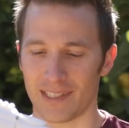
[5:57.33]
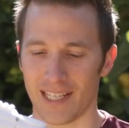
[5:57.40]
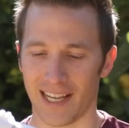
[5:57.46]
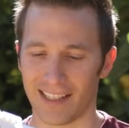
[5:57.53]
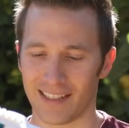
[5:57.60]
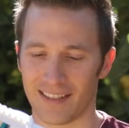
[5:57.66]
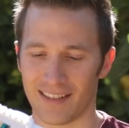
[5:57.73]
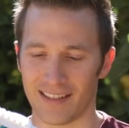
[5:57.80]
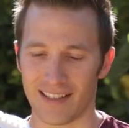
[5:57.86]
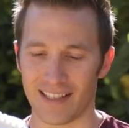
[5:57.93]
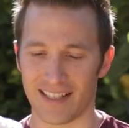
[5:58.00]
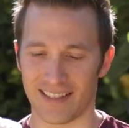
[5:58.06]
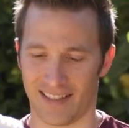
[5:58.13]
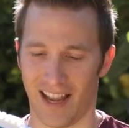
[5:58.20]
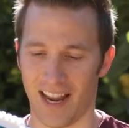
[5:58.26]
taken
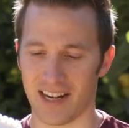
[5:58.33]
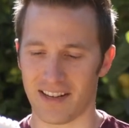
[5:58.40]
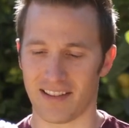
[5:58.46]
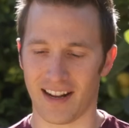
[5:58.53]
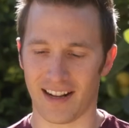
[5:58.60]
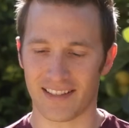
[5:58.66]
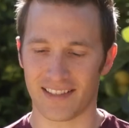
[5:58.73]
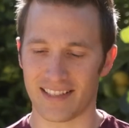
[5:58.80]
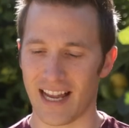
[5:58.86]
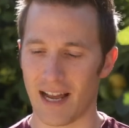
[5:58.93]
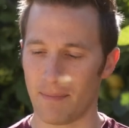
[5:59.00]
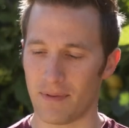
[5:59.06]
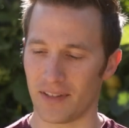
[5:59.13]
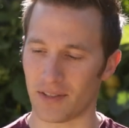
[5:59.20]
the design to the next step.